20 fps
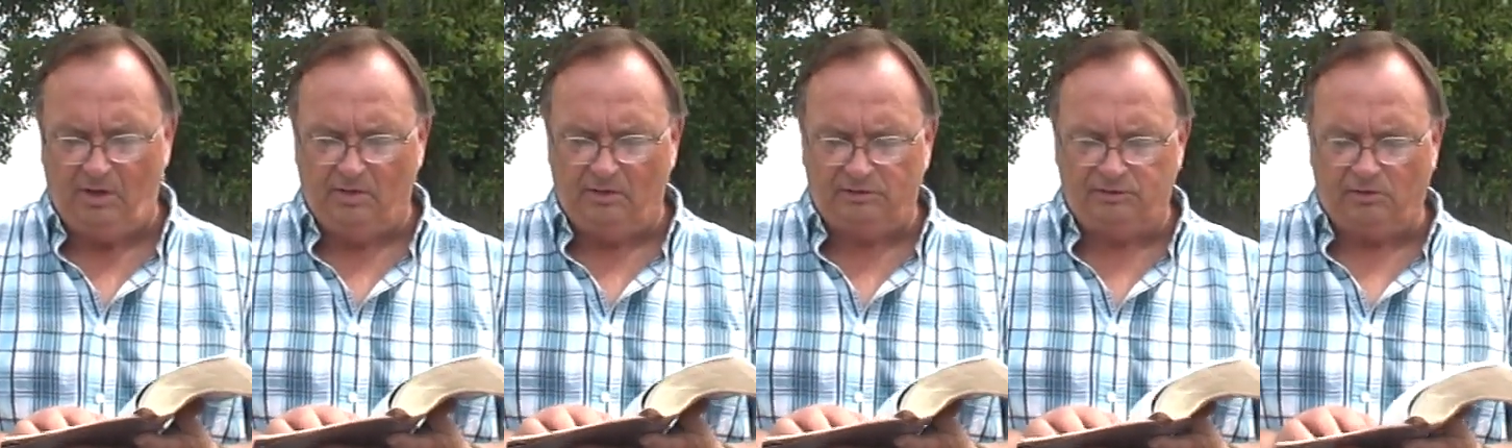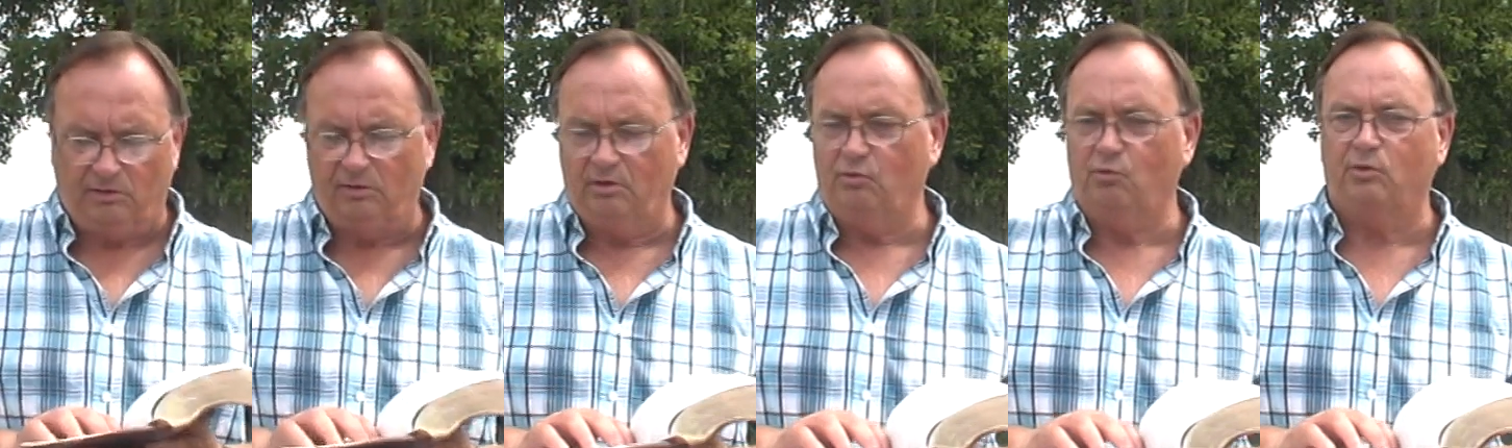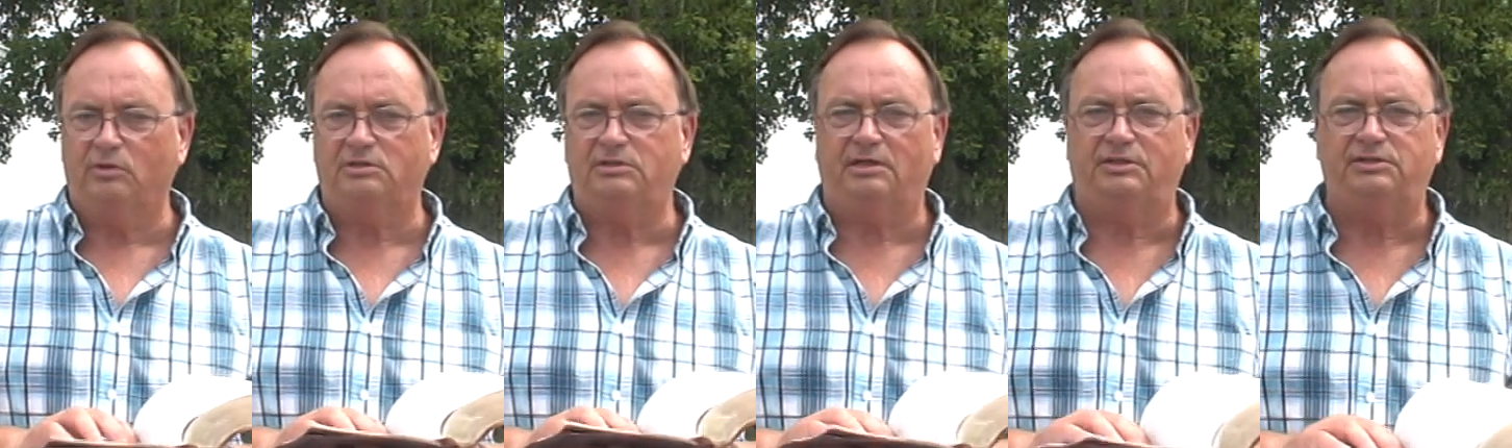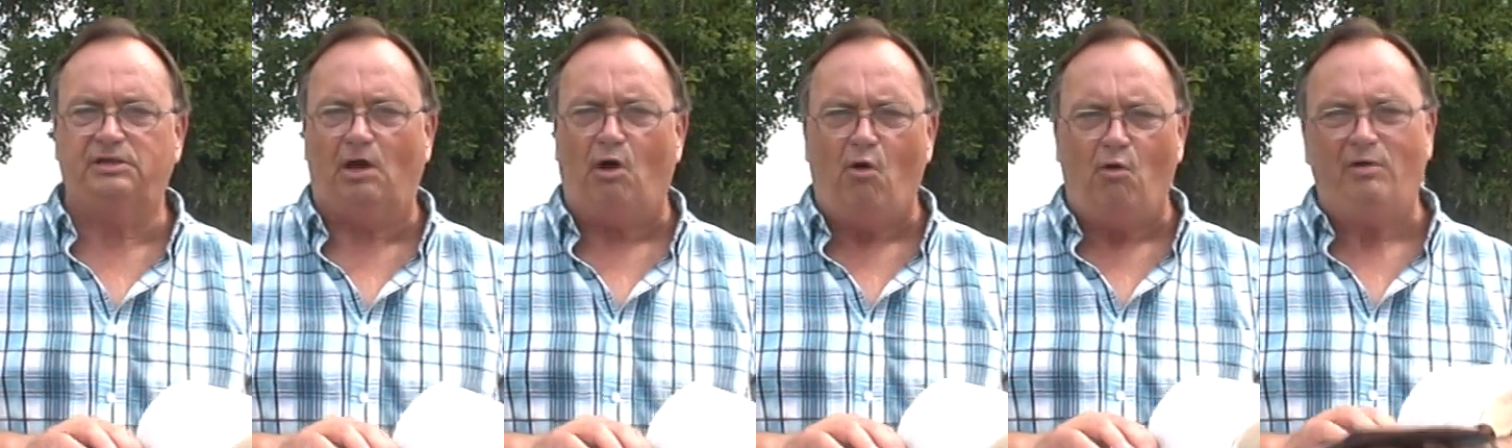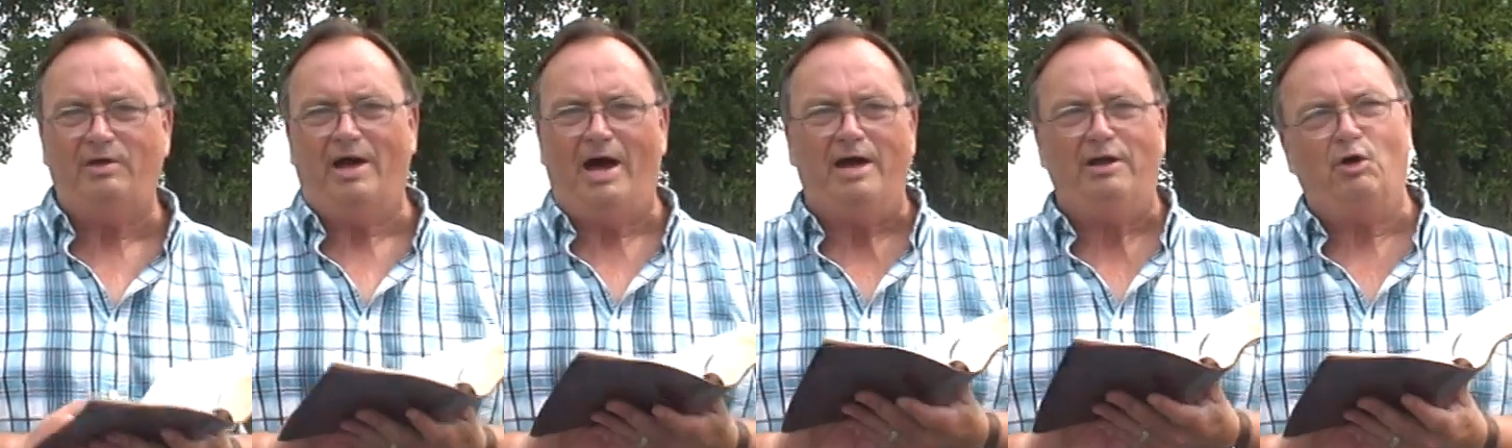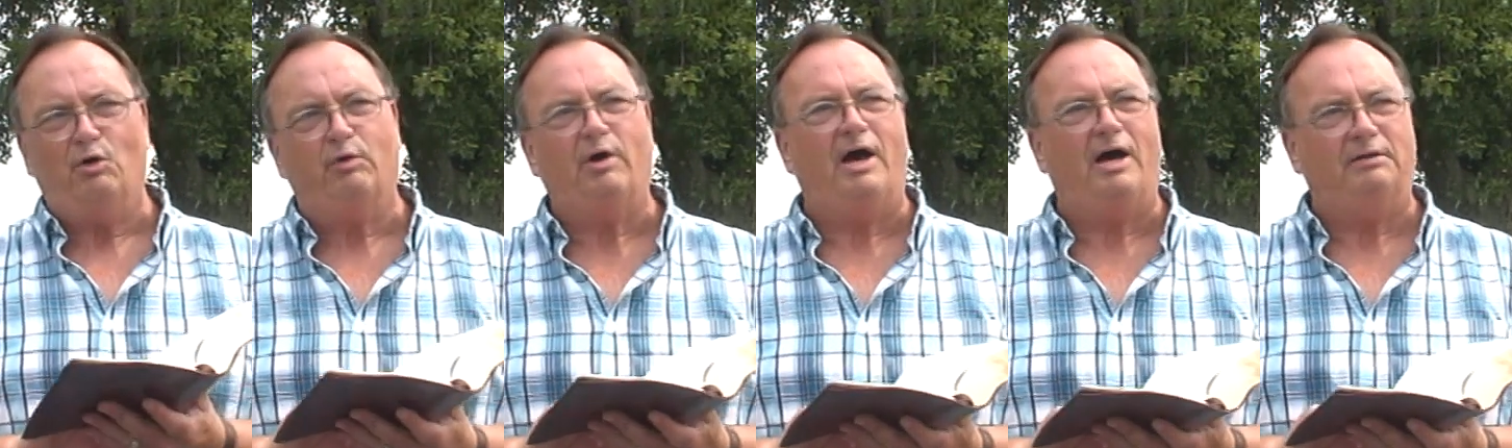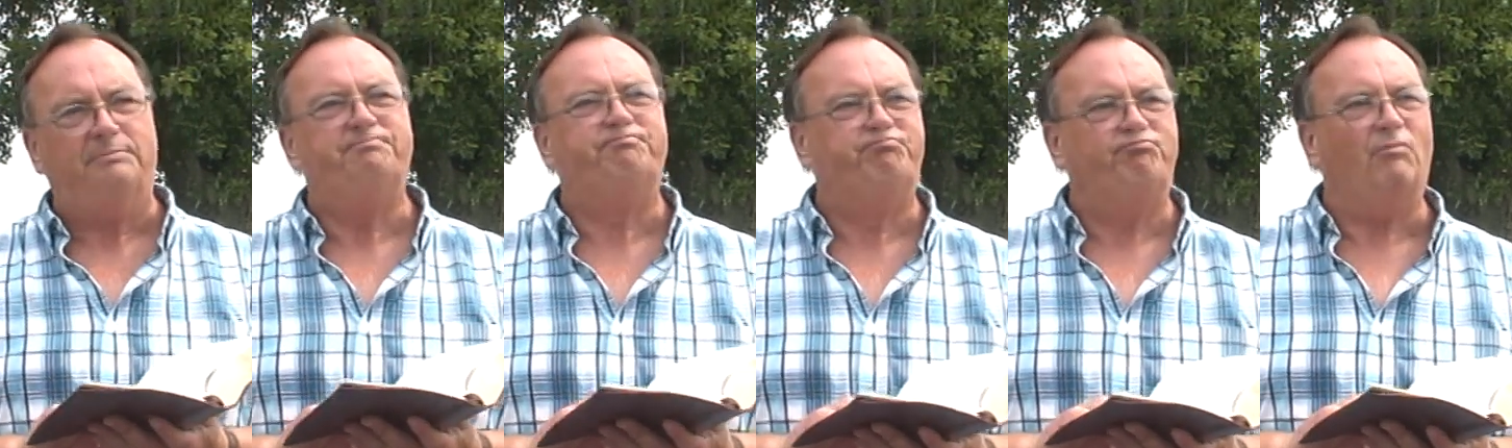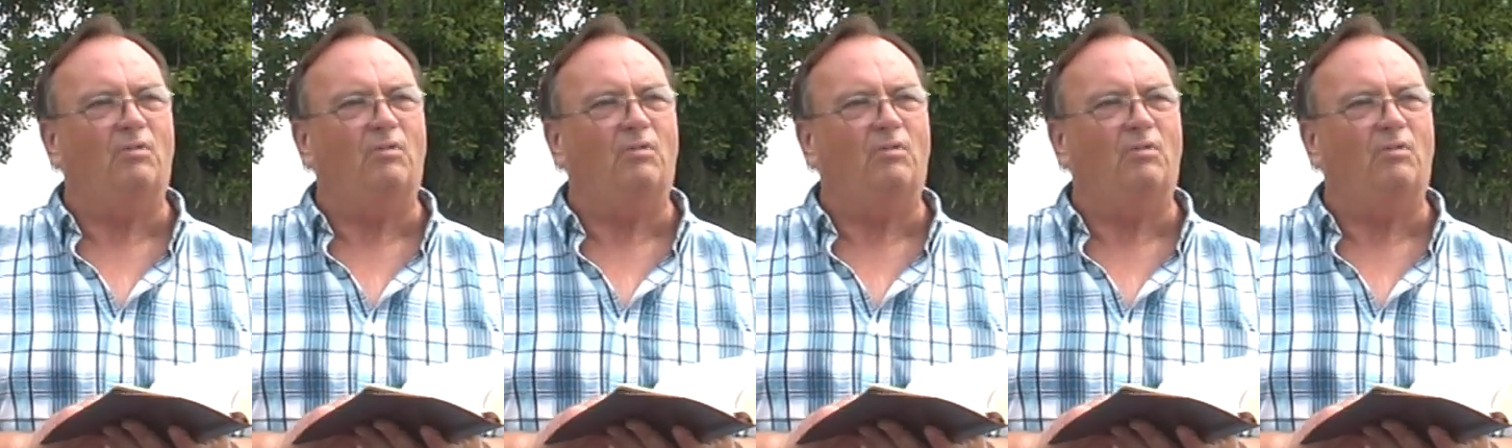So in other words, I say, oh yeah, I know God.